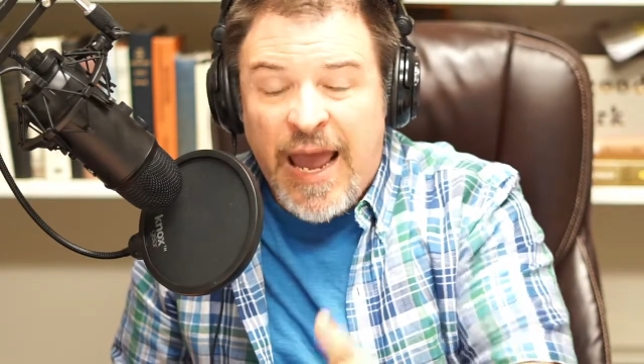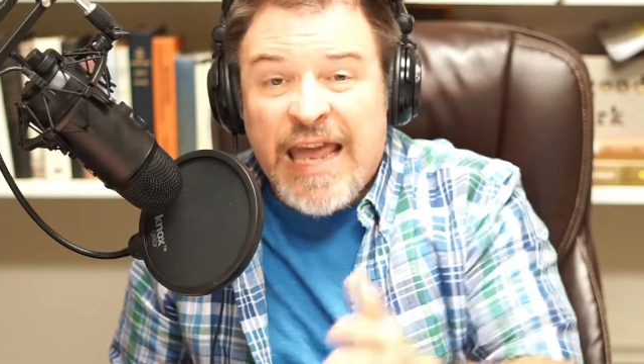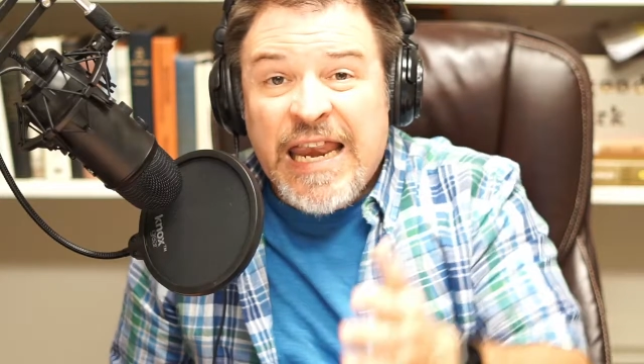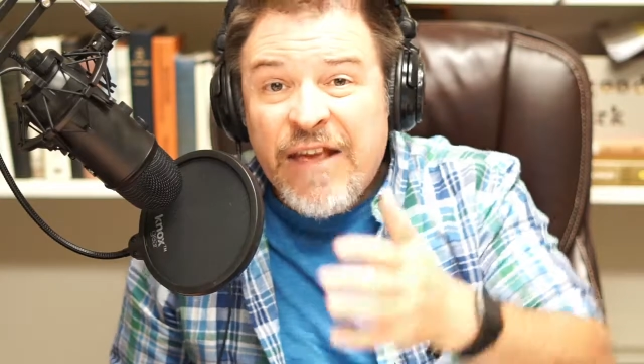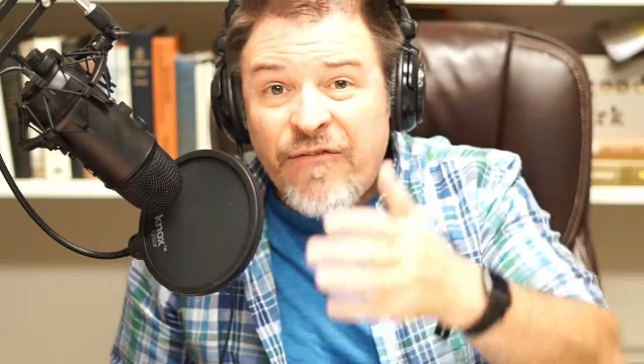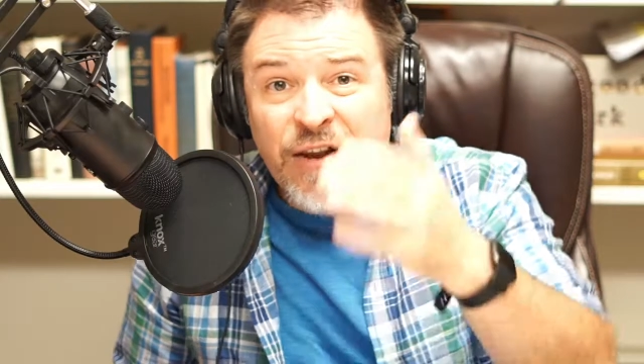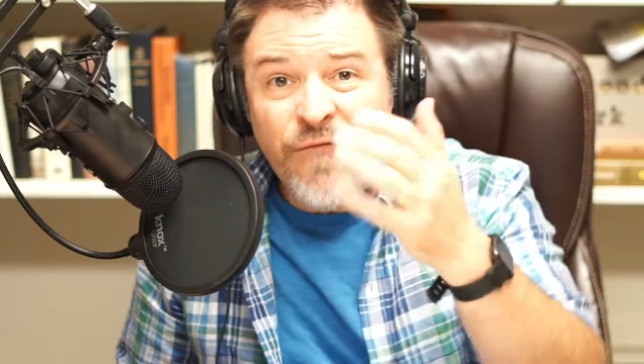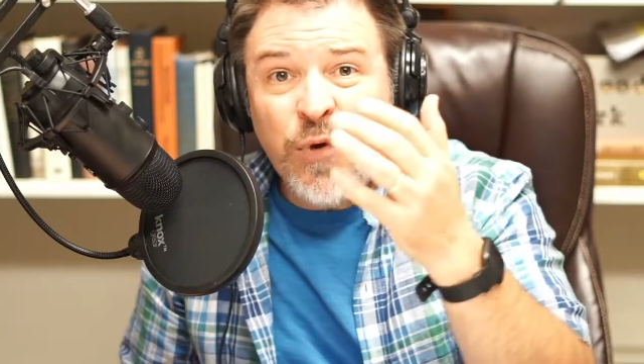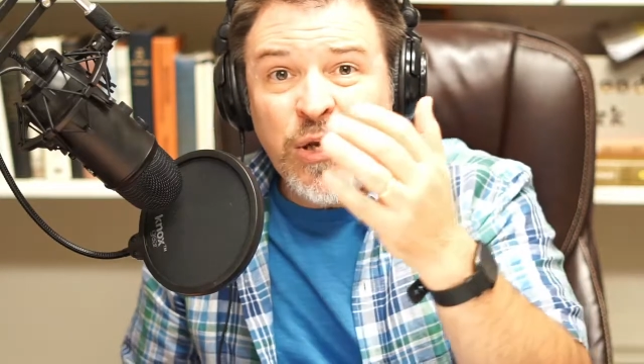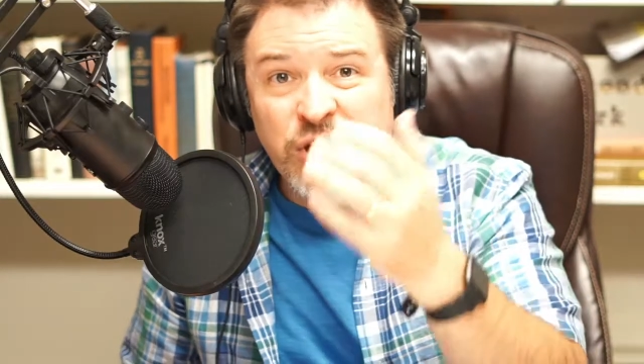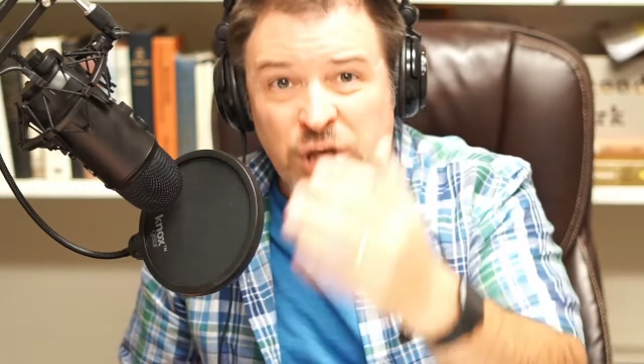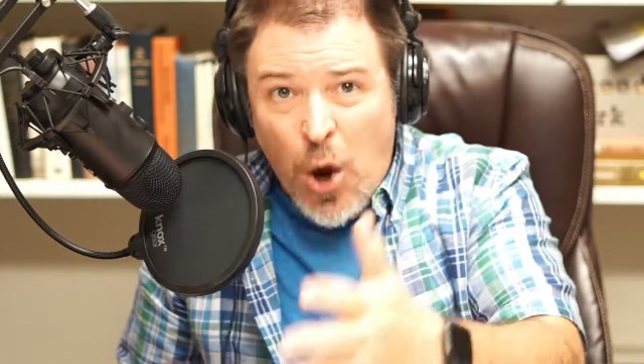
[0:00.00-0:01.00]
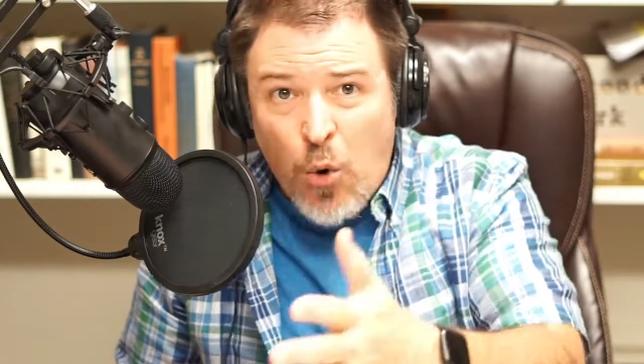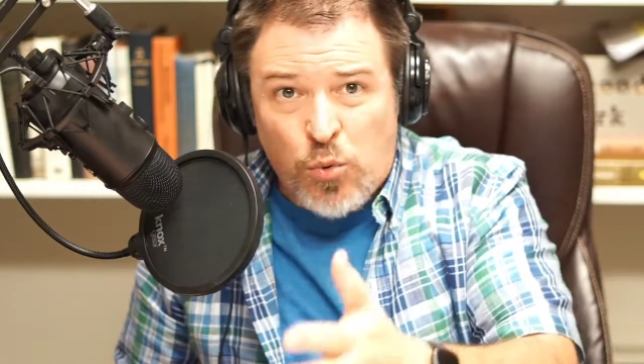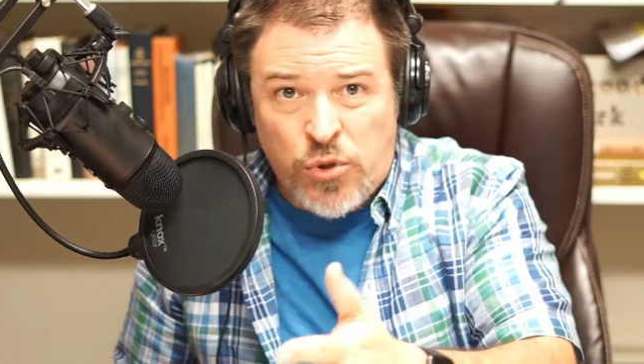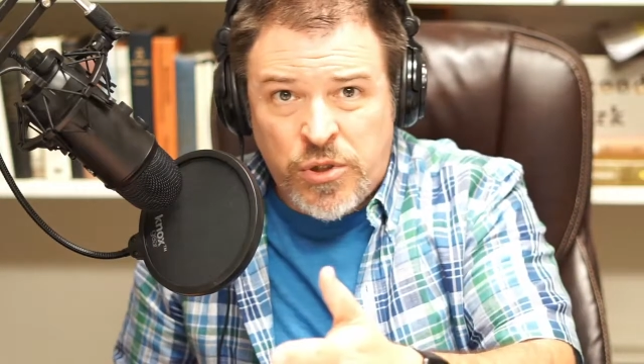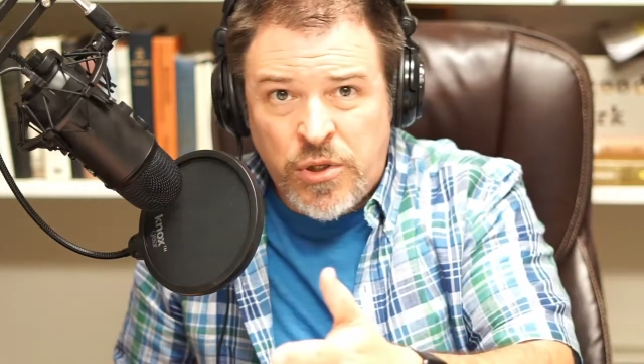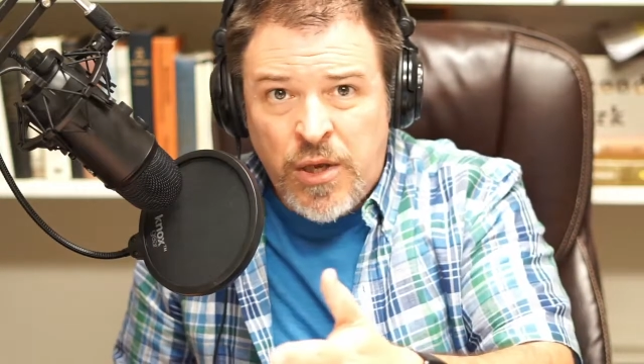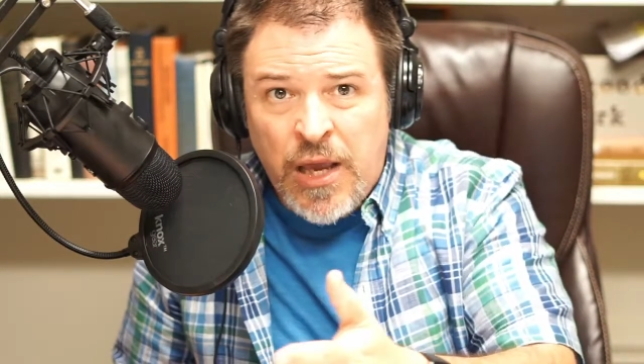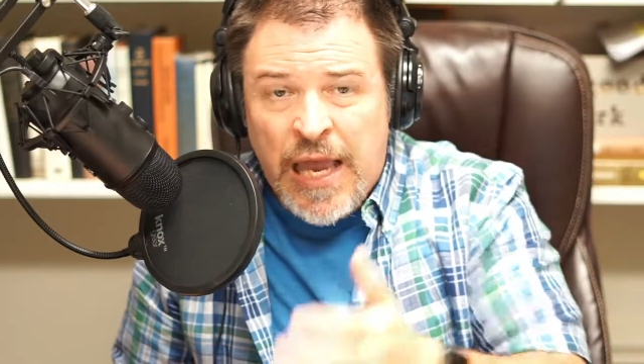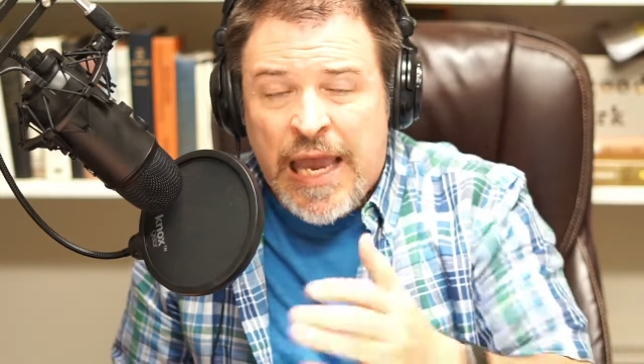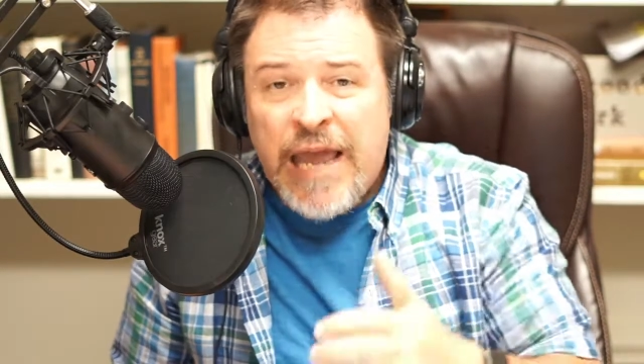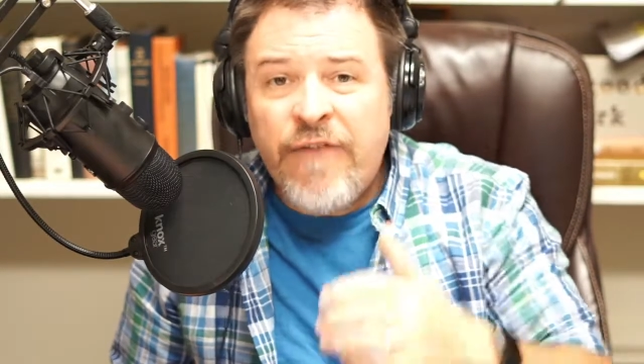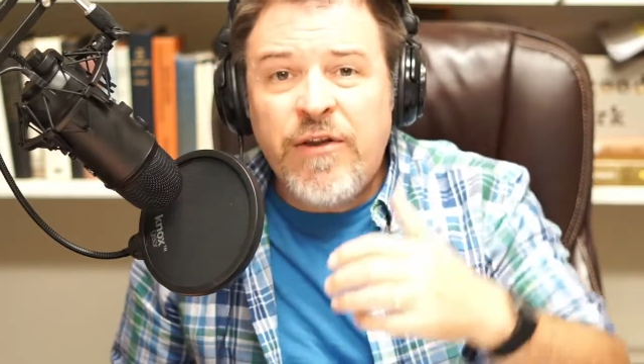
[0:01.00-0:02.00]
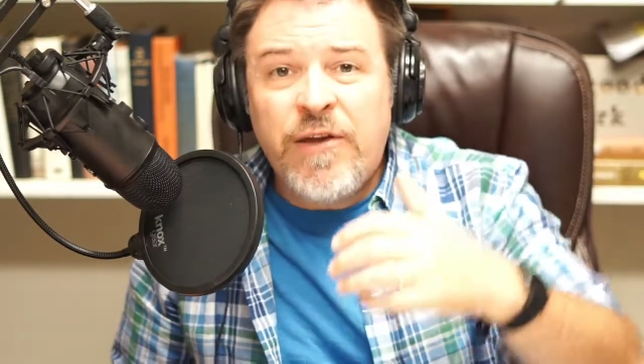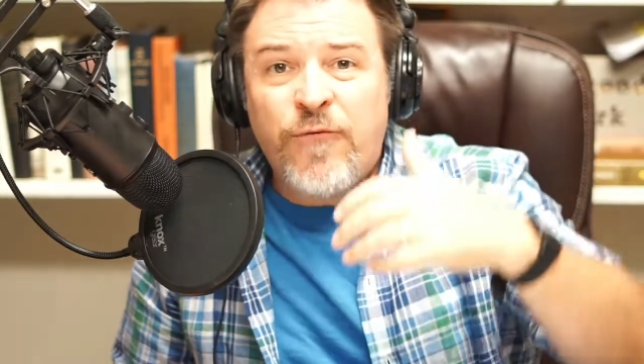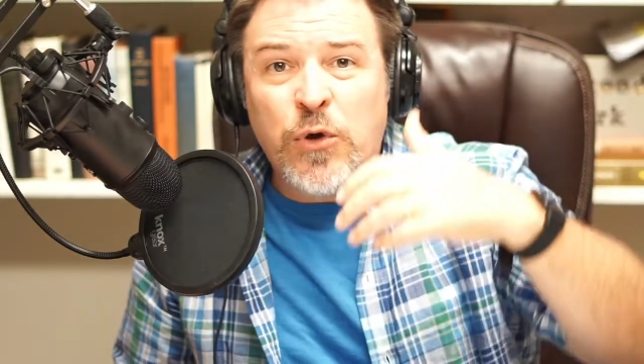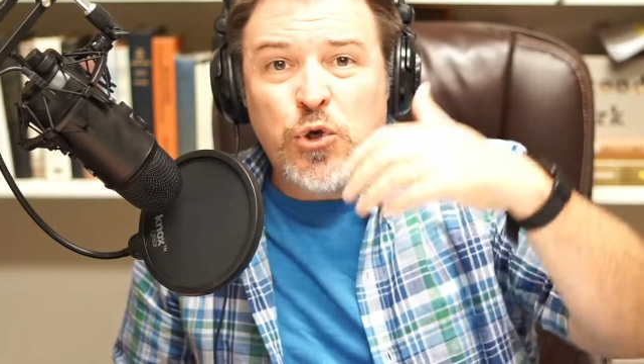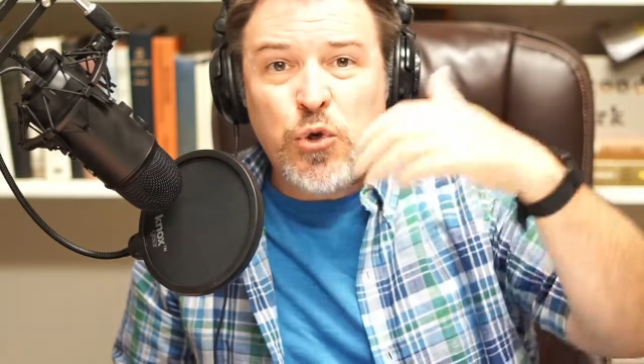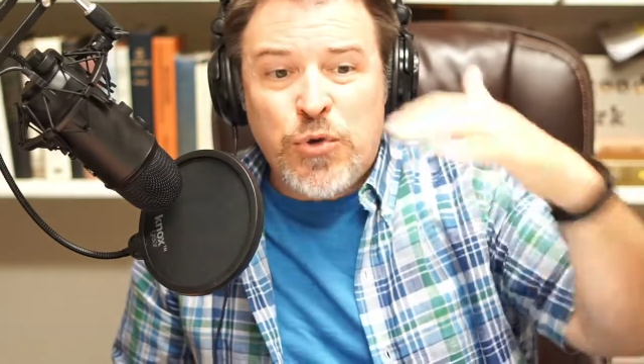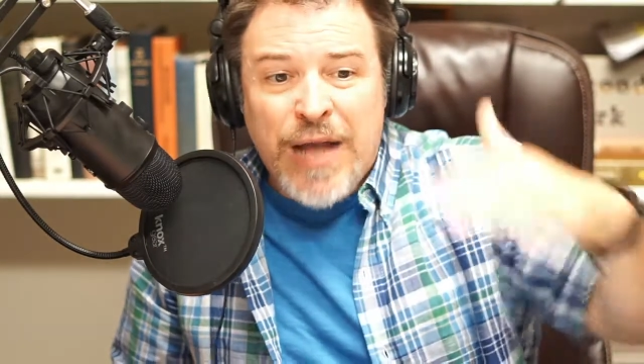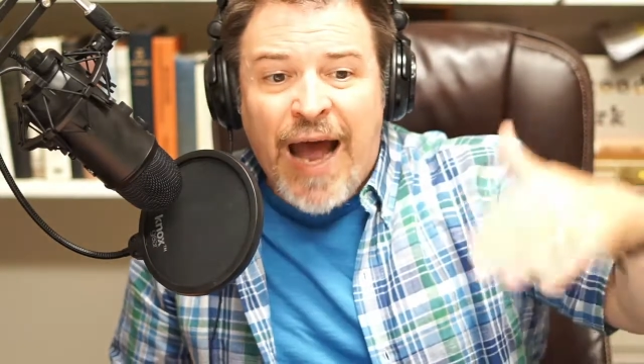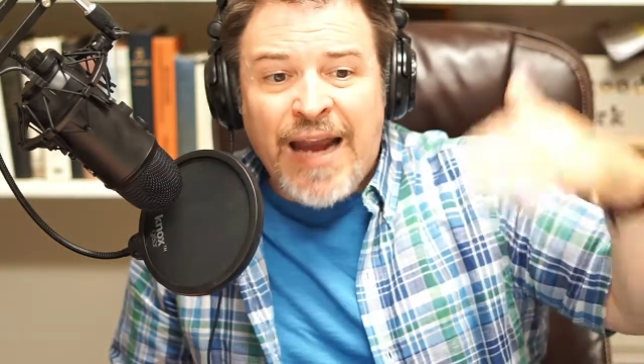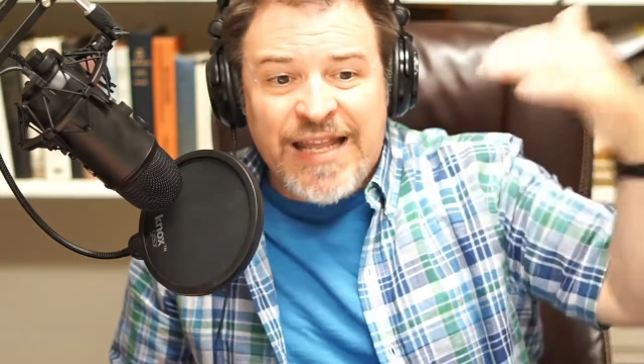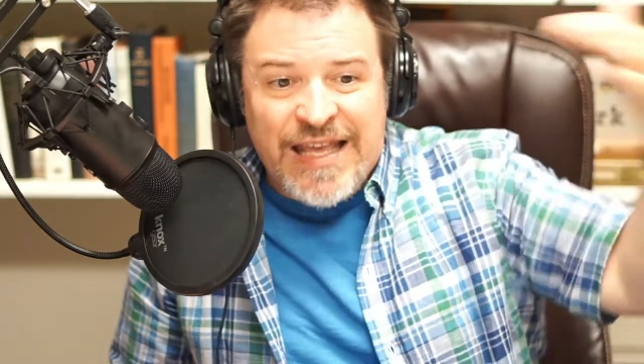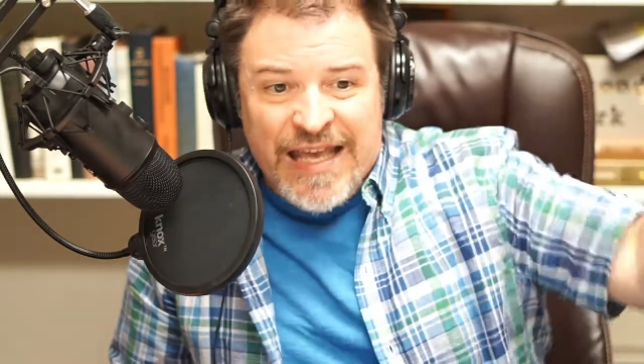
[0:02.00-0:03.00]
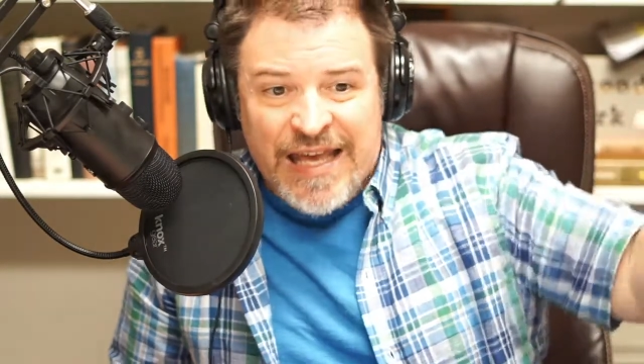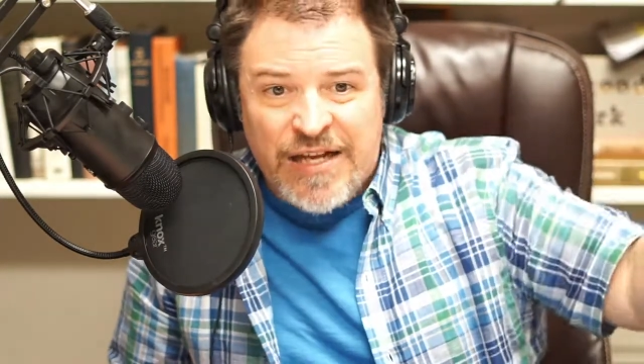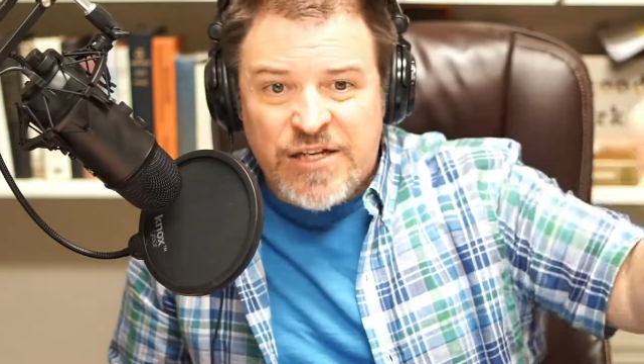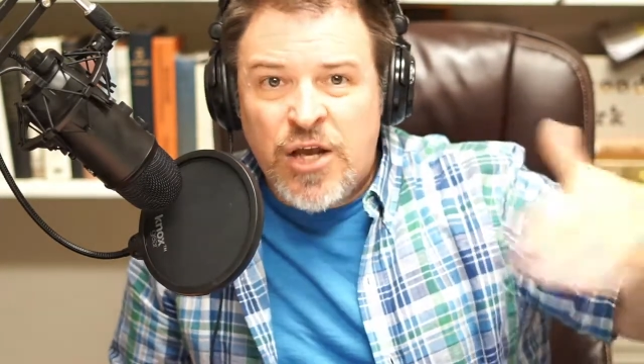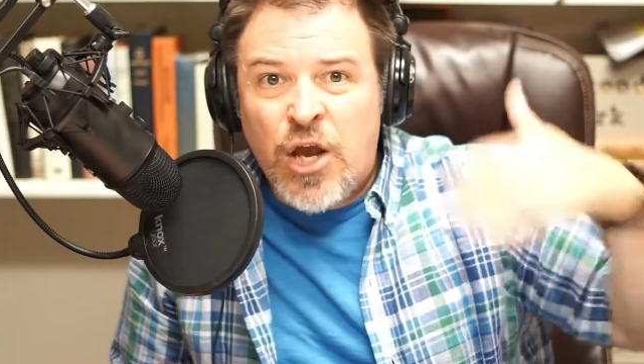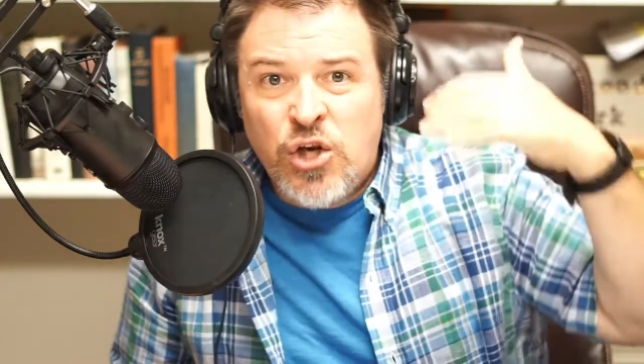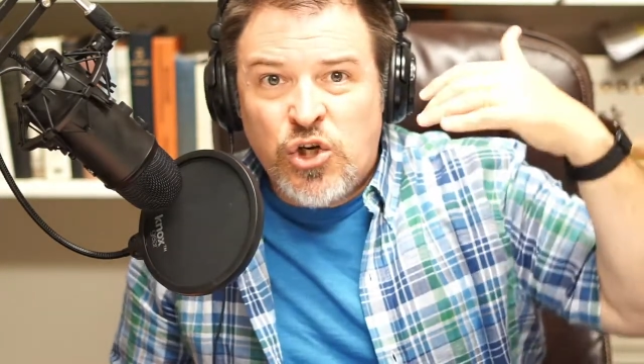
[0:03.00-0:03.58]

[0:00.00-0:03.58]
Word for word: And even if we do not get